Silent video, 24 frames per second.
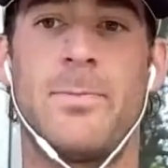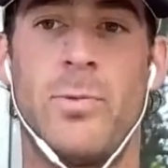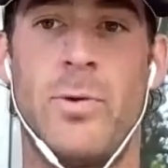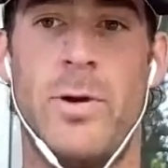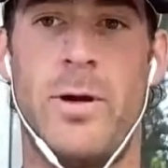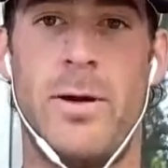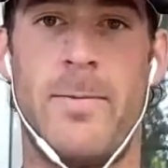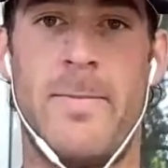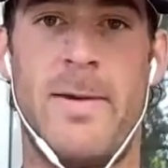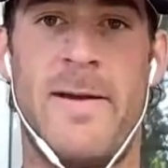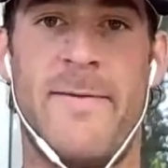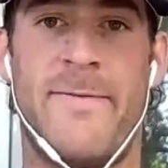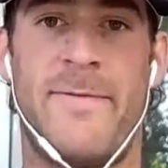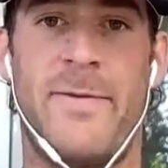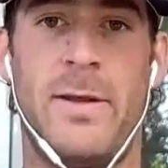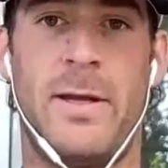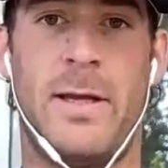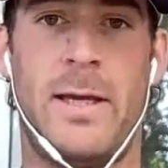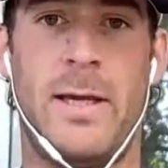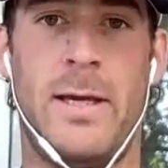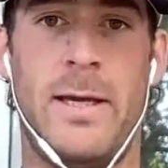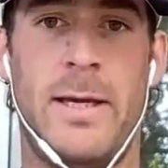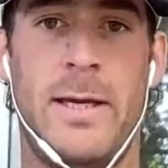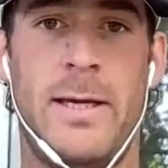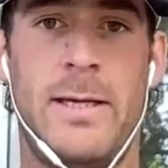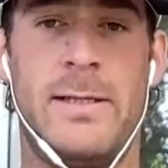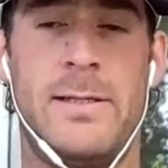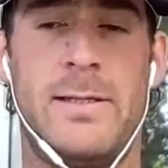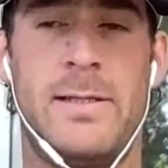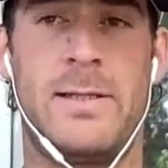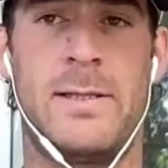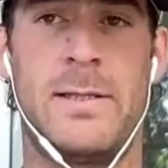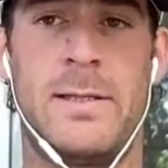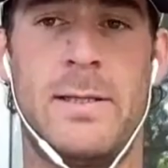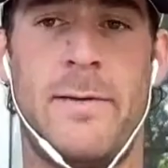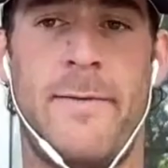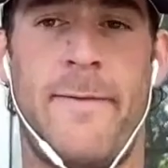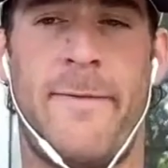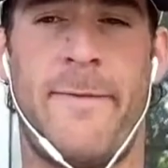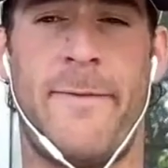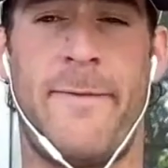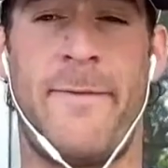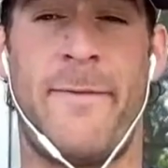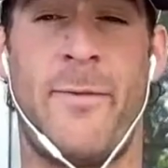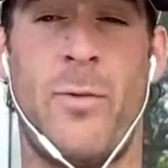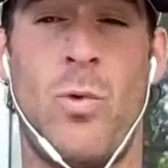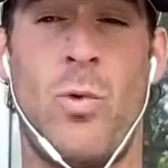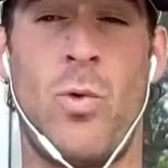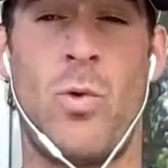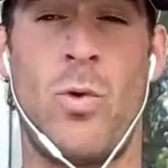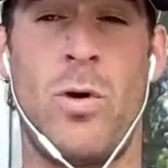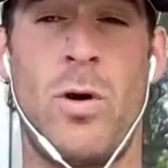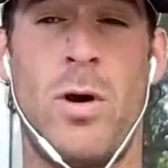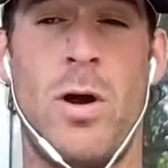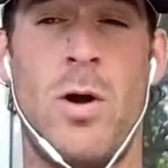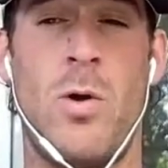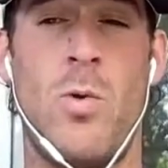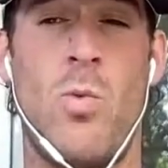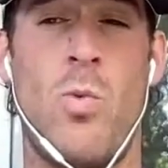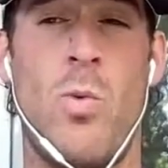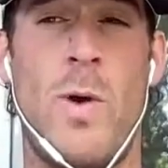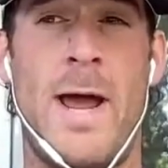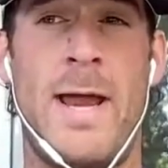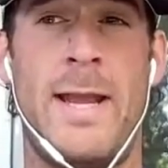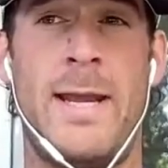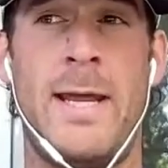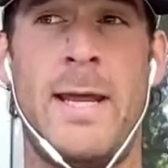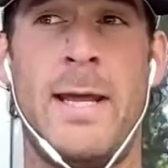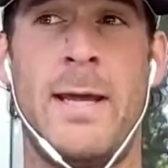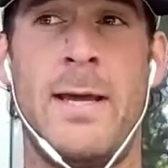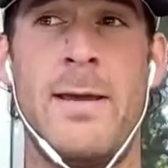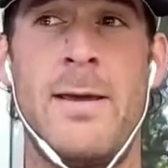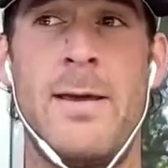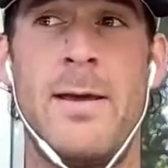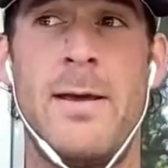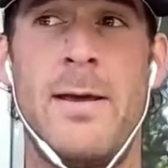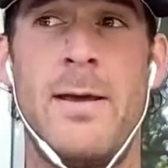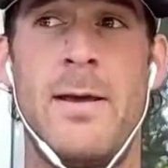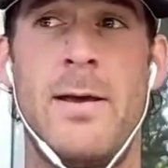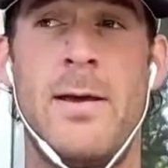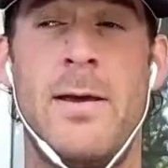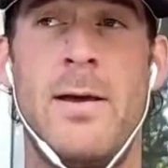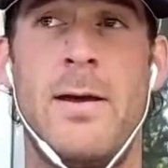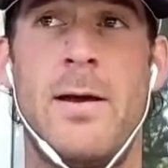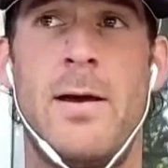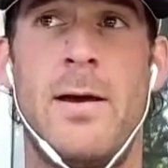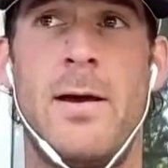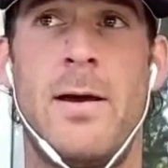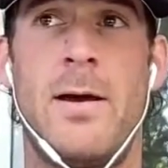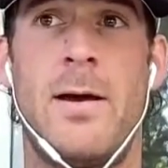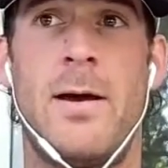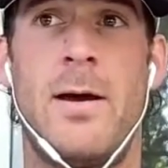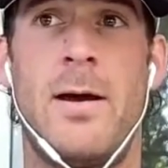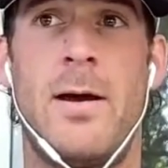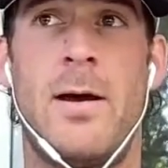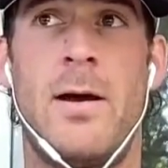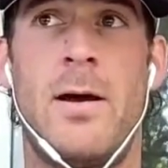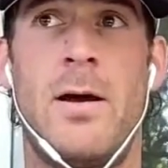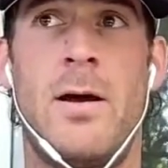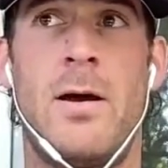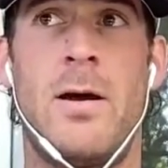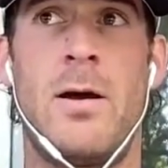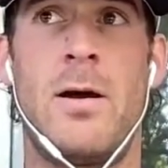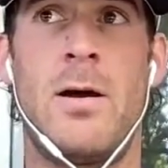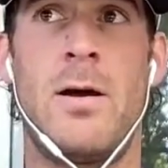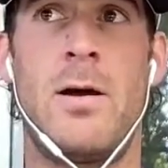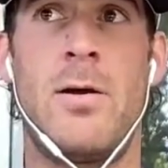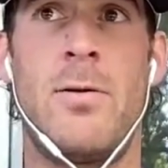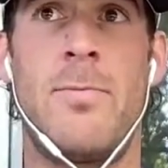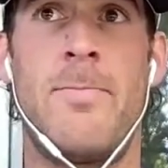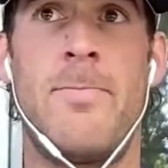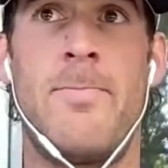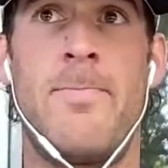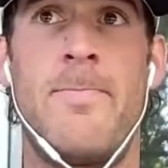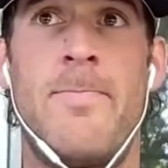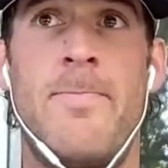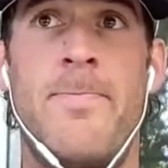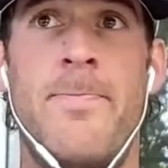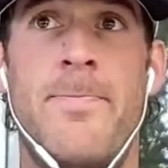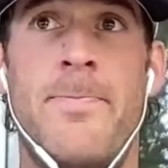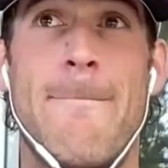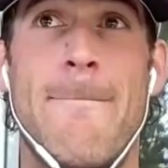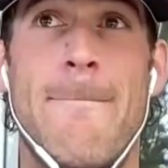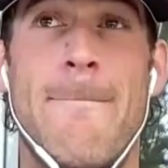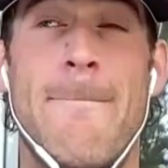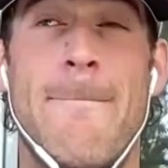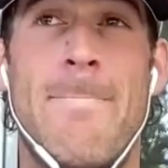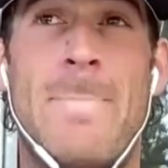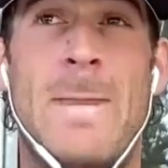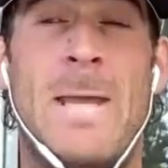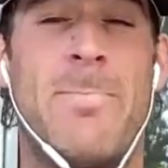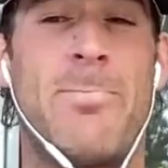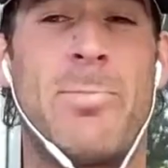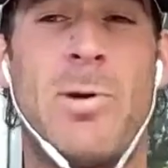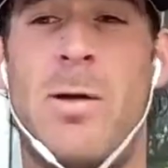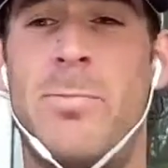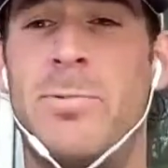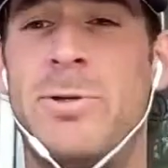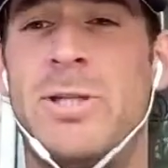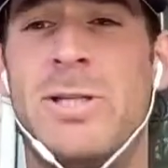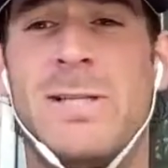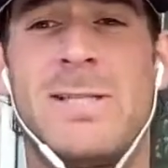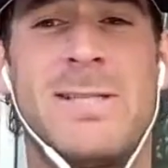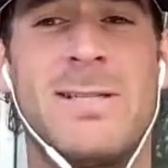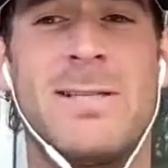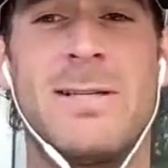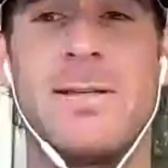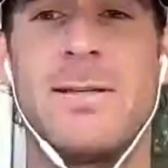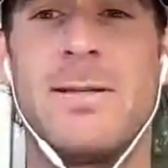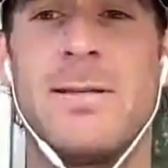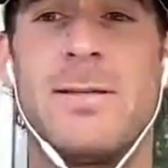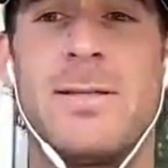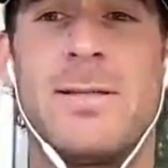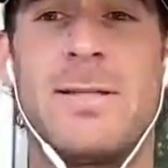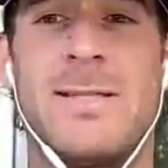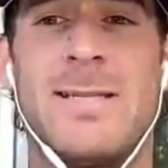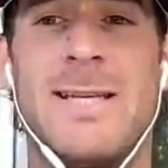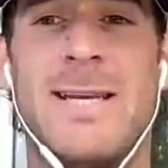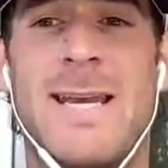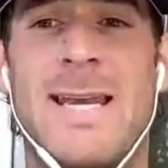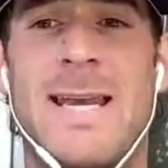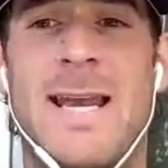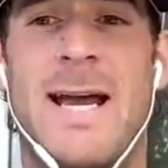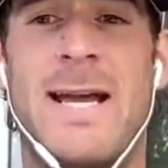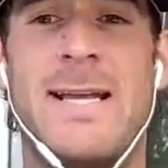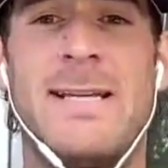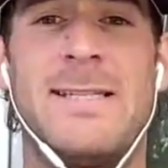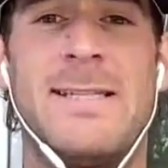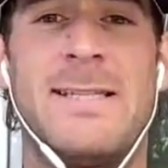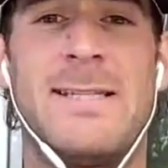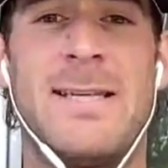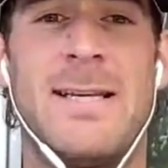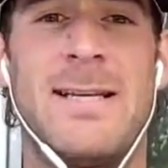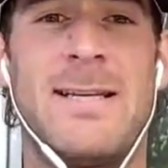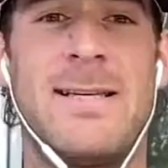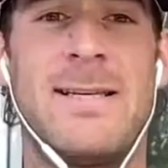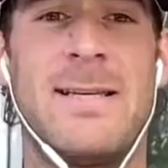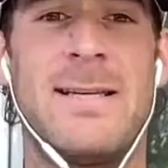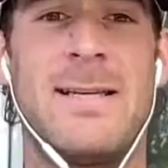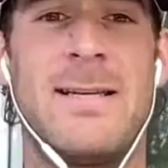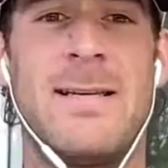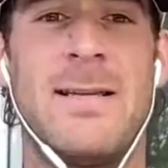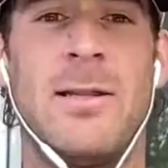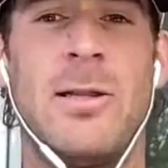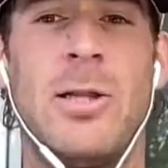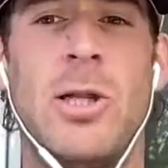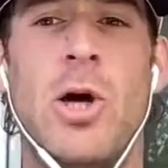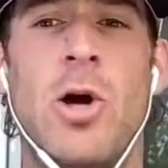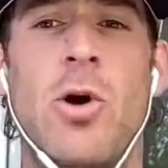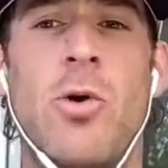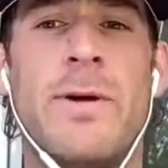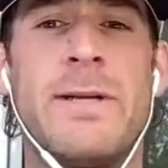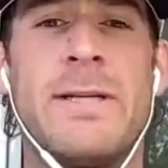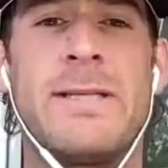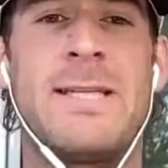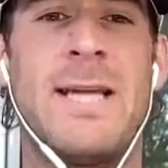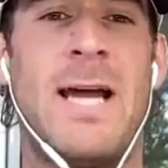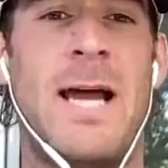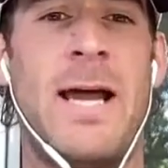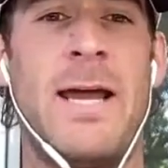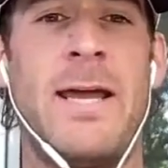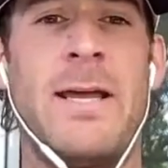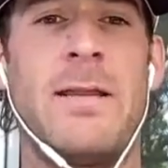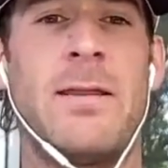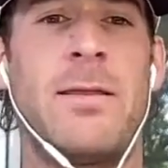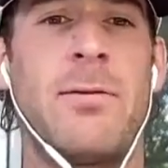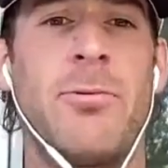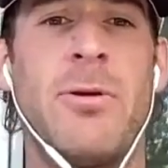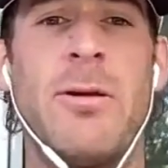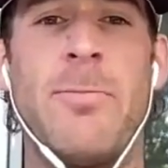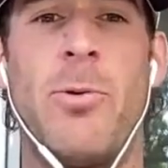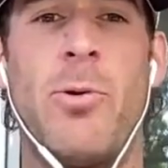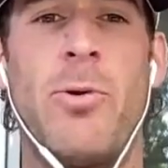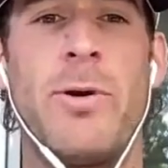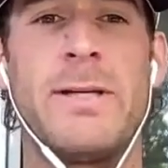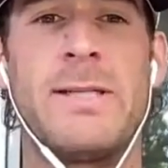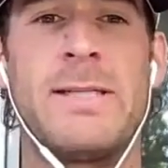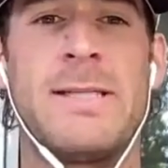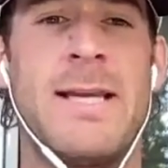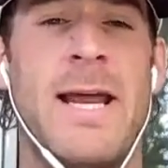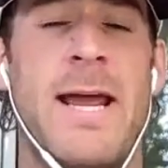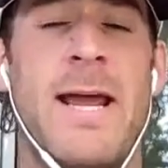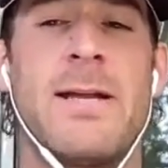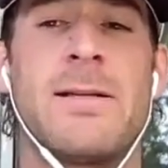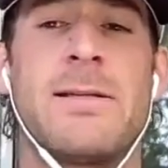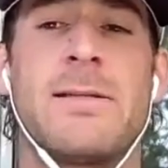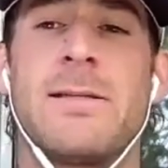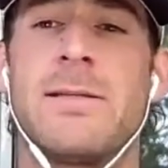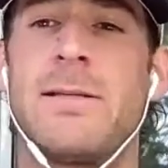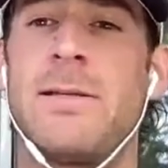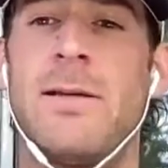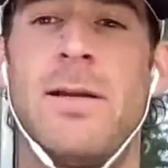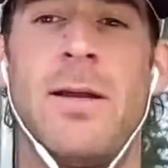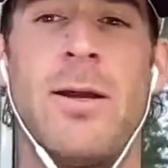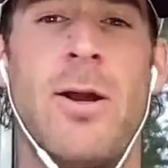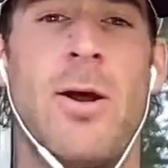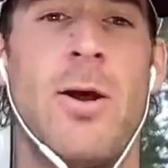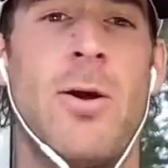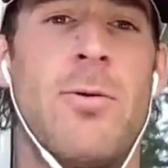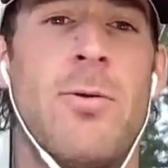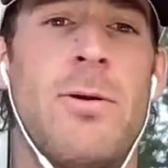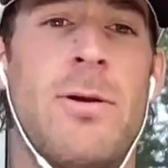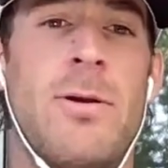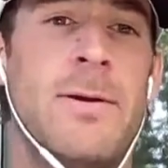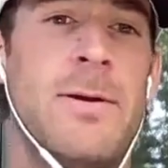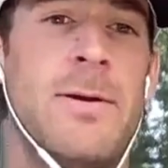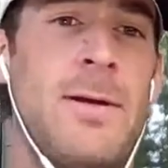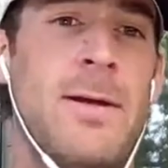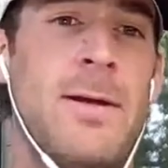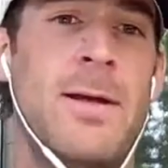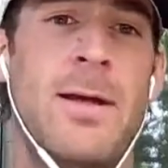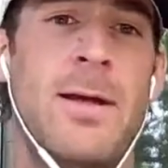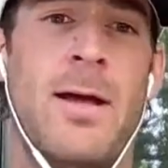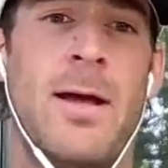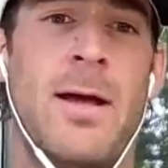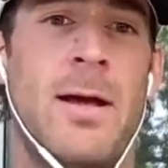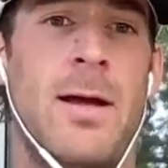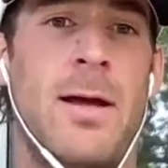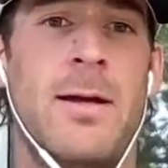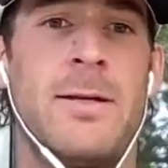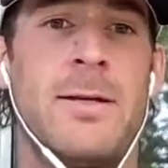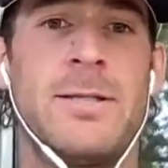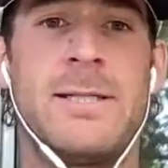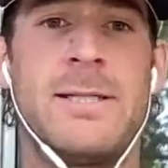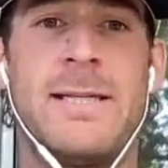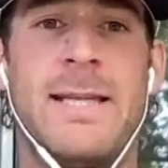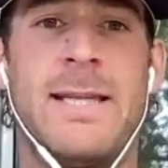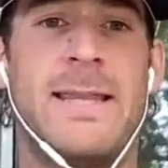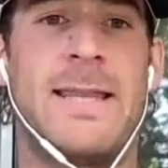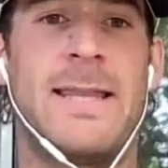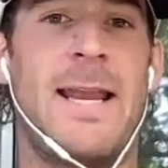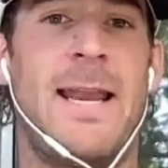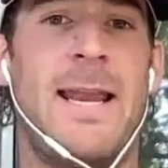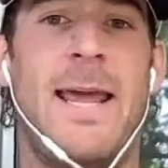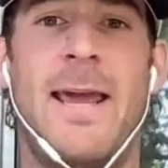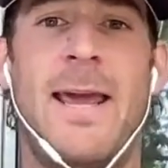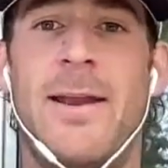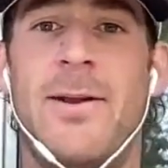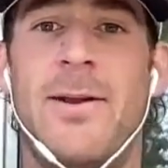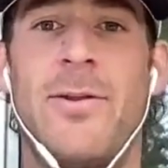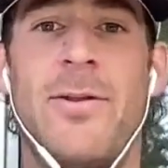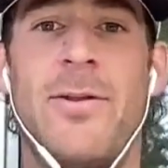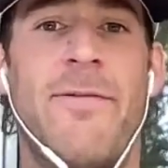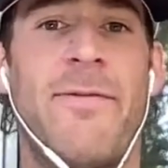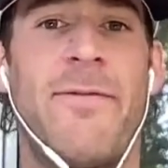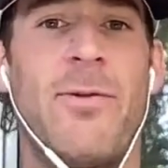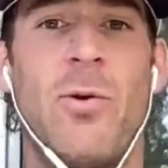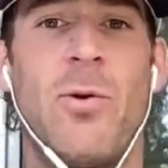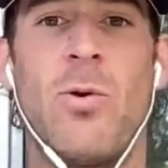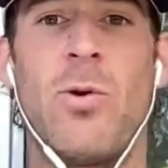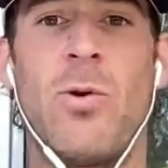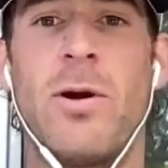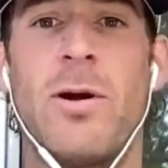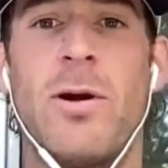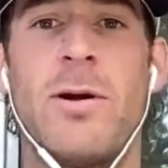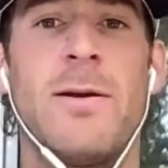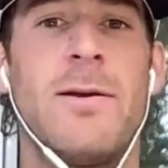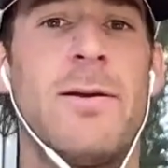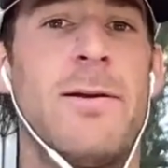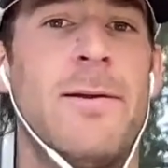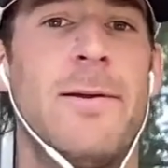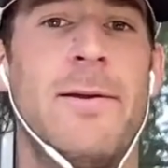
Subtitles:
Running man for the kids for a wedding. Probably just a nice low and tight 3-point stance, you know. Just get that hand on the floor.